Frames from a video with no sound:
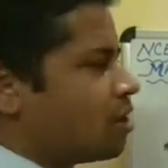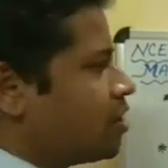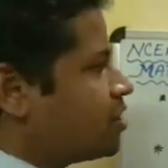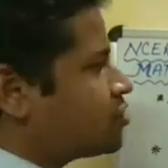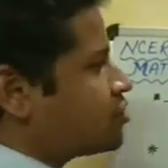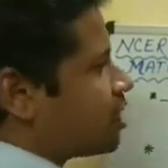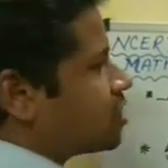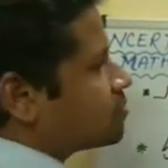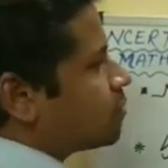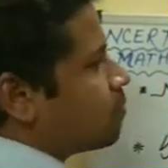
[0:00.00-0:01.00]
It
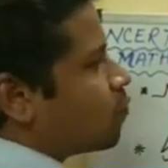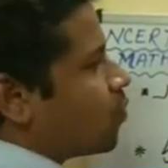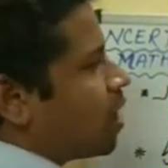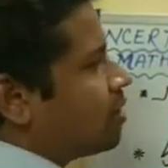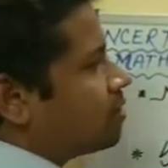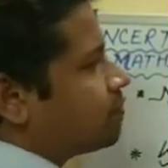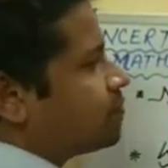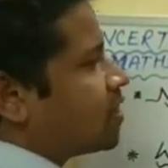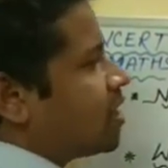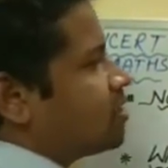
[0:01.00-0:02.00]
starts from 1
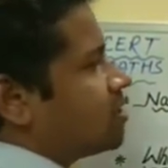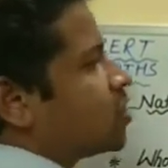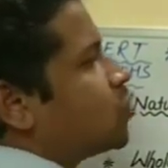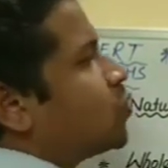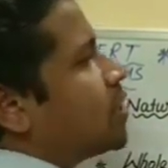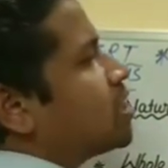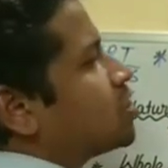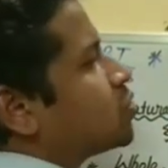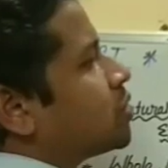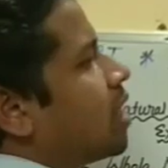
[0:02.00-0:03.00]
and going
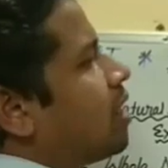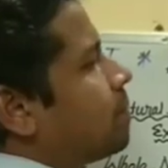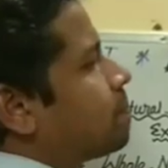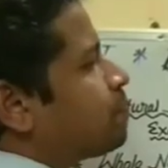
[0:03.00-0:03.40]
to the